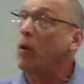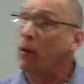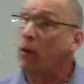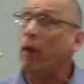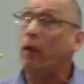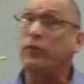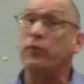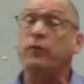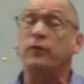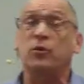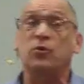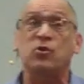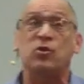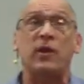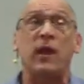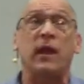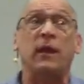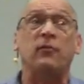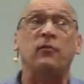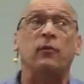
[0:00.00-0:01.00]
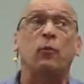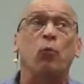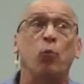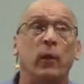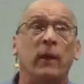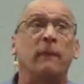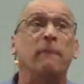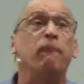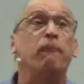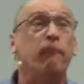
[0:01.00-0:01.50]
also the chance to
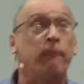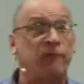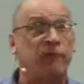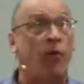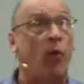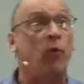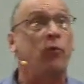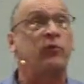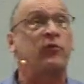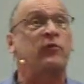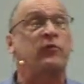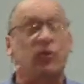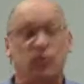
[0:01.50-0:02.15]
win folks